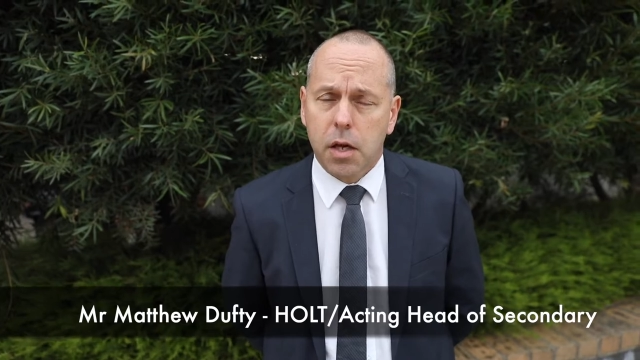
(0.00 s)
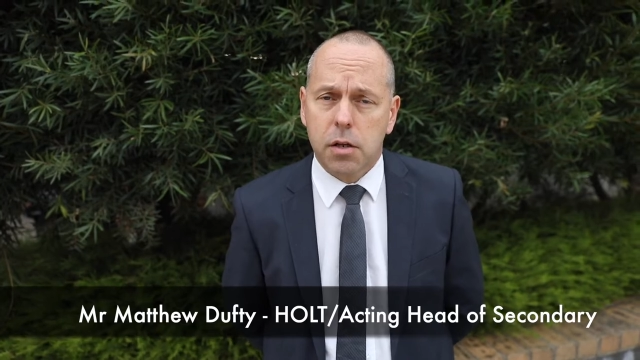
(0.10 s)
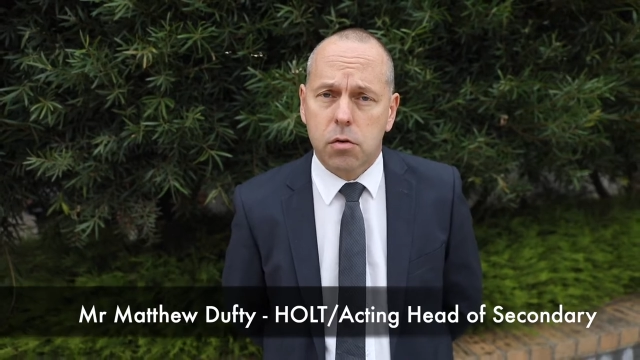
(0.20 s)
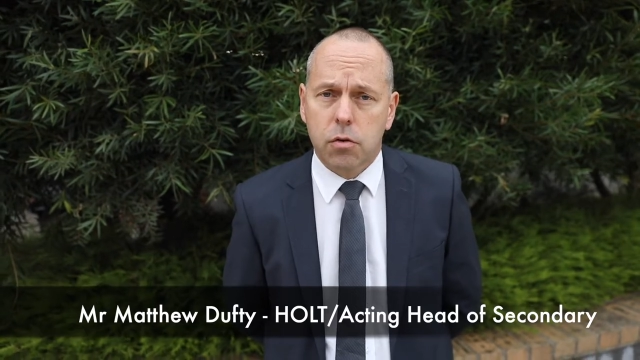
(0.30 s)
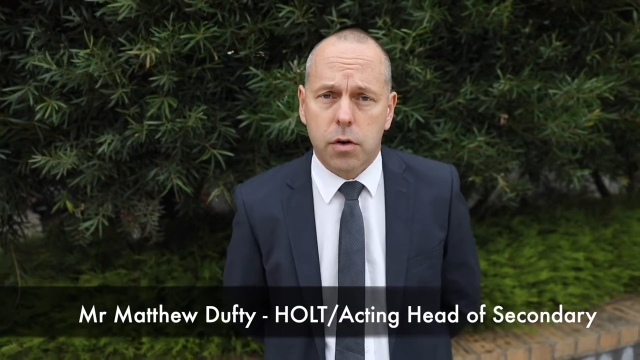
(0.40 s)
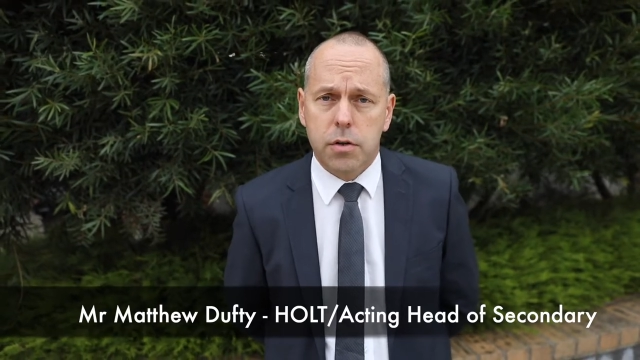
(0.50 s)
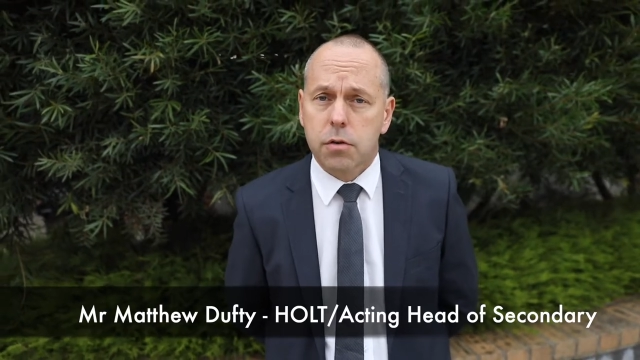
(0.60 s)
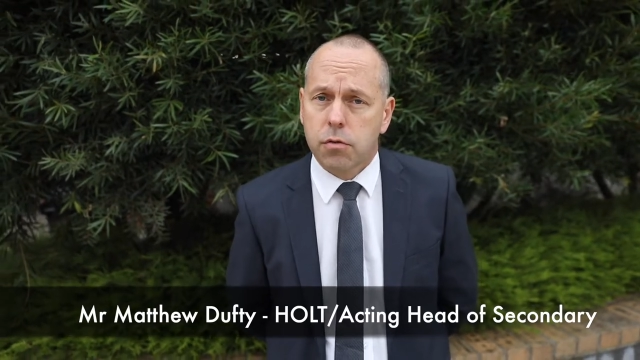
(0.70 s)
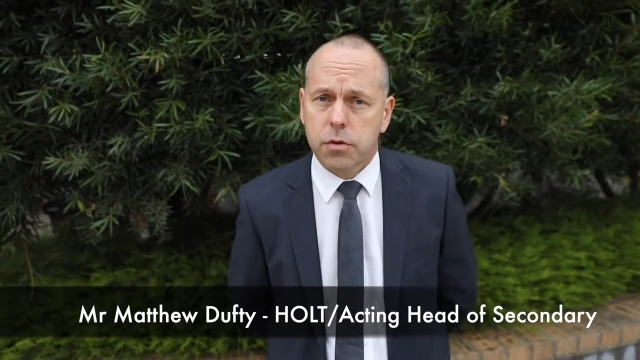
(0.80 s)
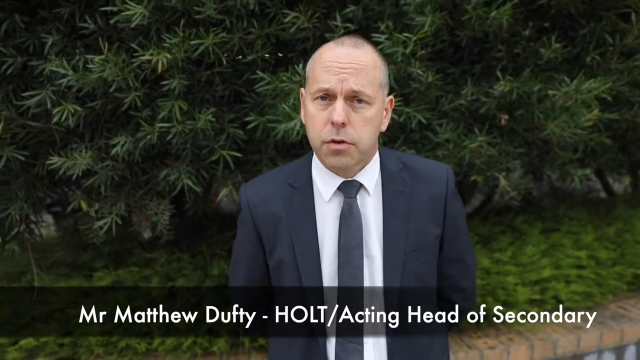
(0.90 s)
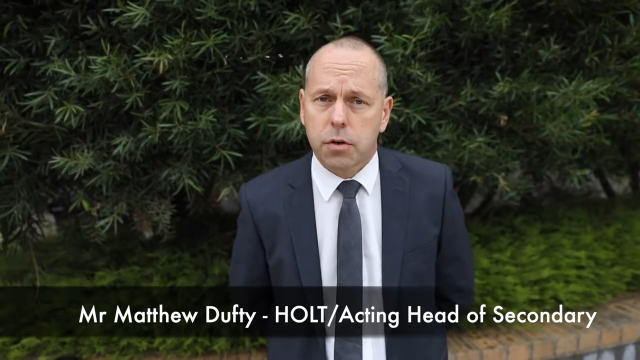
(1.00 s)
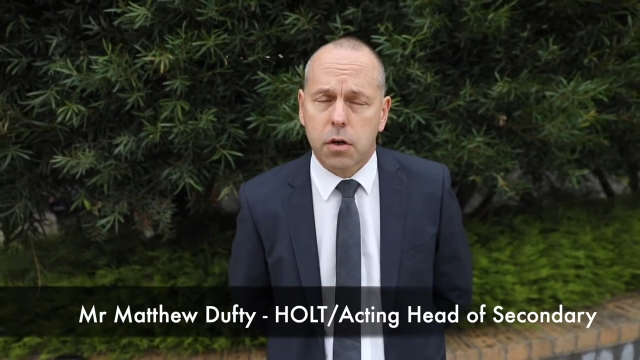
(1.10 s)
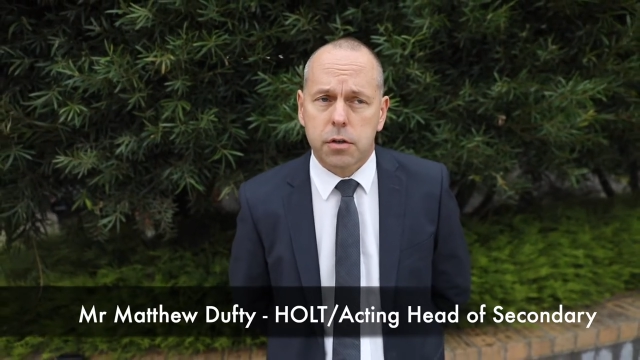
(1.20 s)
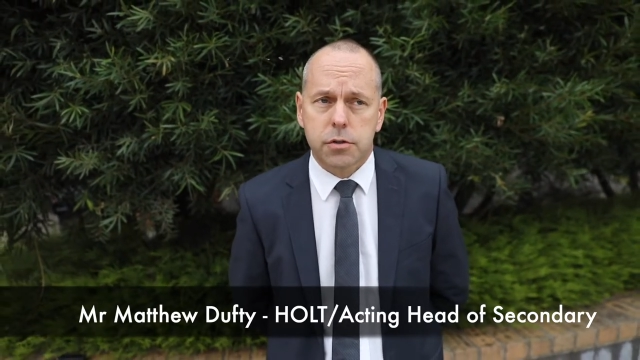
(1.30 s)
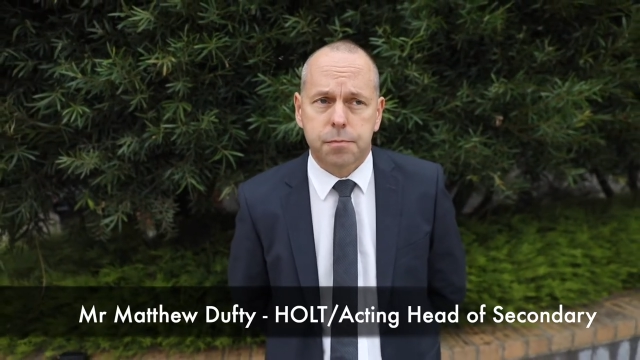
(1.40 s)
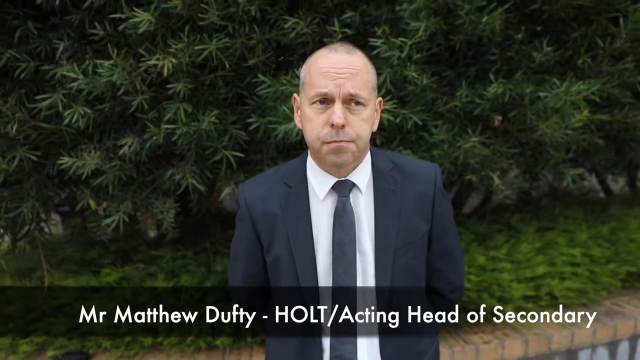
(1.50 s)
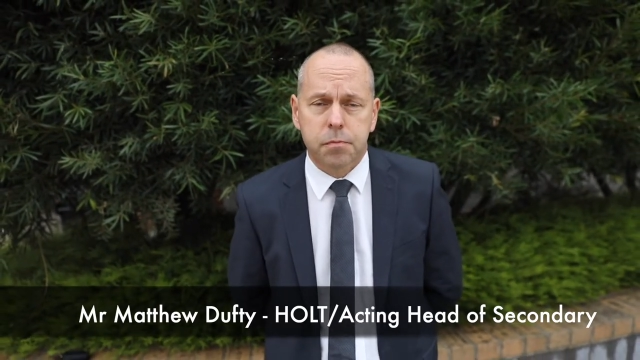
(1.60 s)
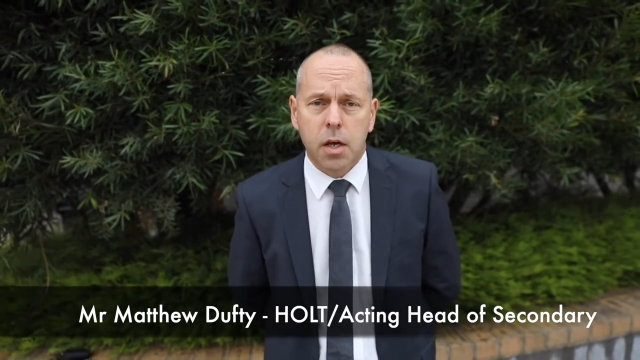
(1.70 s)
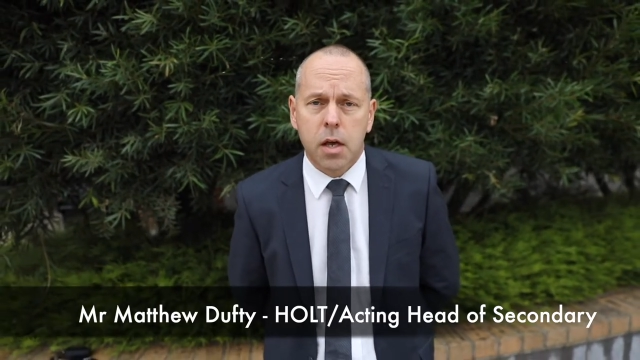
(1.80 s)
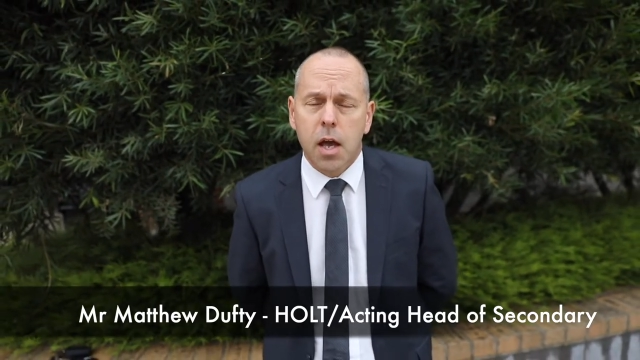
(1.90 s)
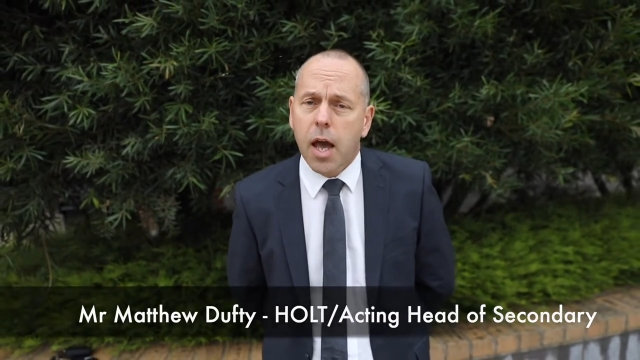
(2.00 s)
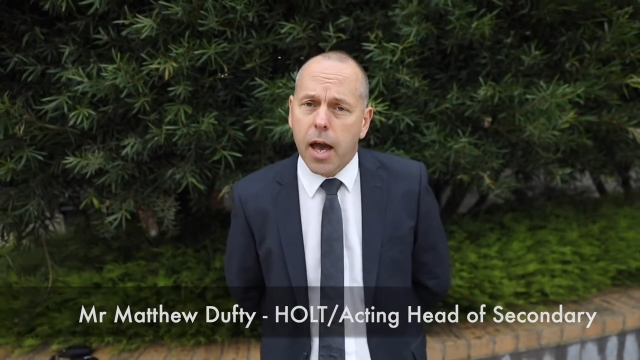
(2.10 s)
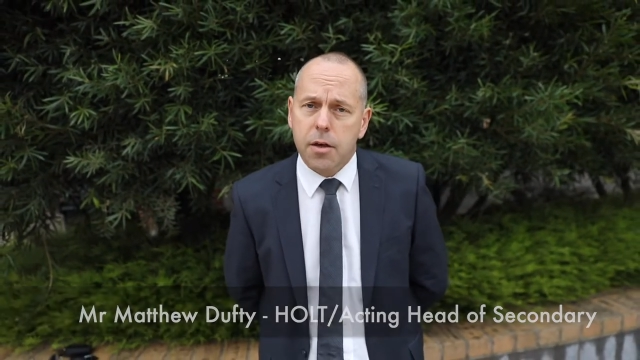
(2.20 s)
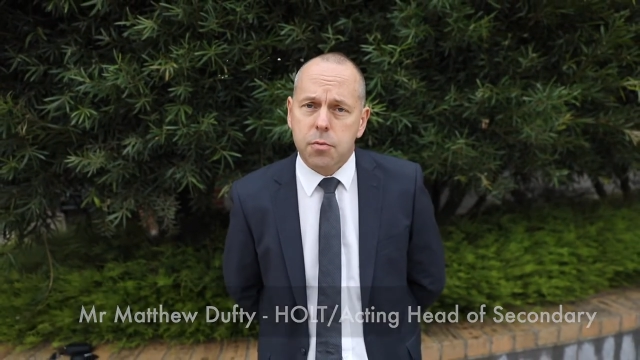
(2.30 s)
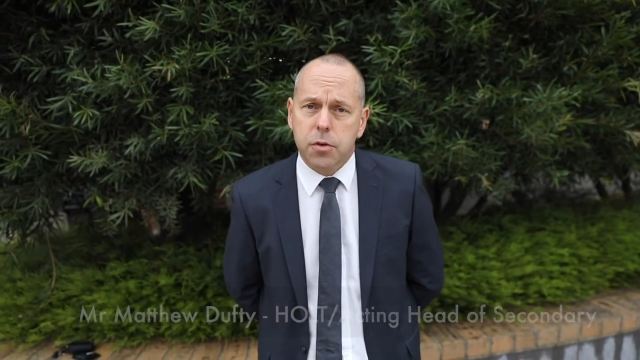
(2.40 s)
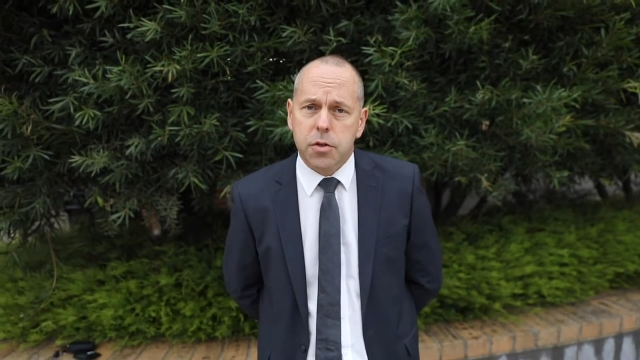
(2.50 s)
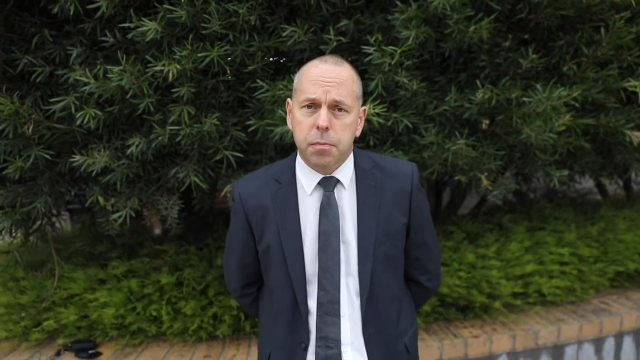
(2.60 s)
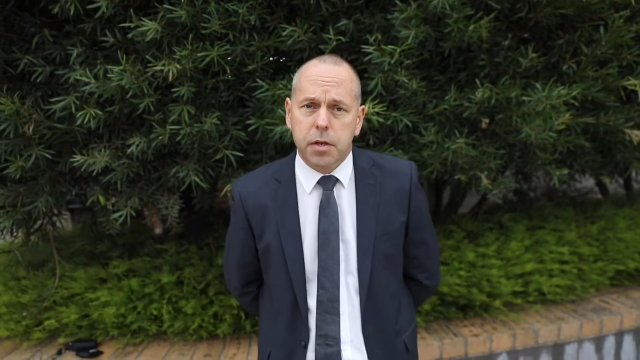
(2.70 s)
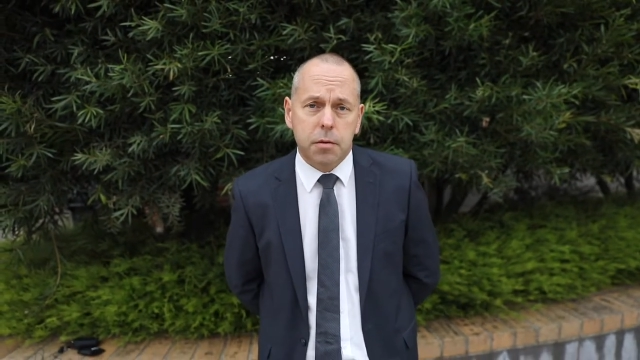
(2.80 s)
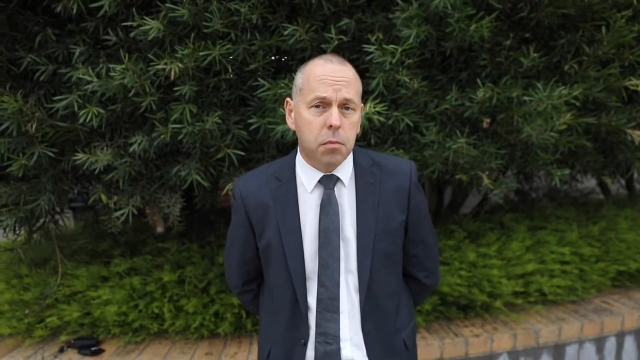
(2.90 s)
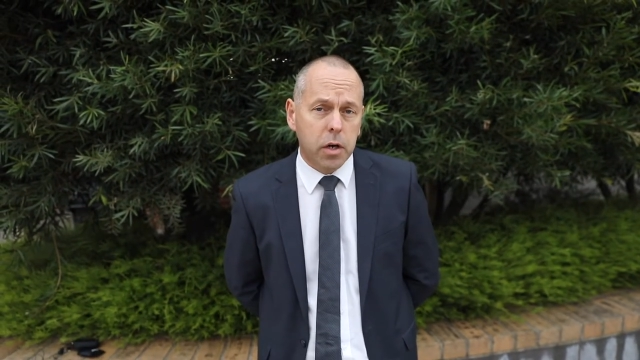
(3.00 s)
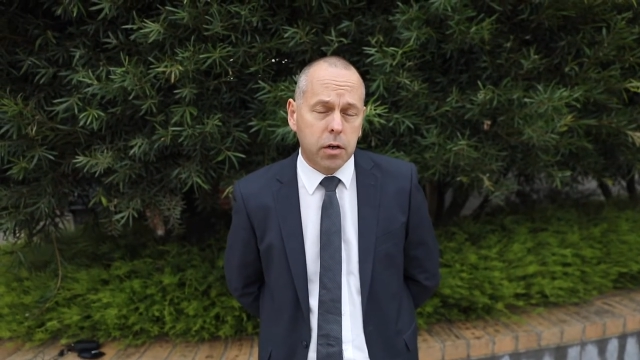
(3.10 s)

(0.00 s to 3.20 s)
at Hillcrest Christian College. As we speak, my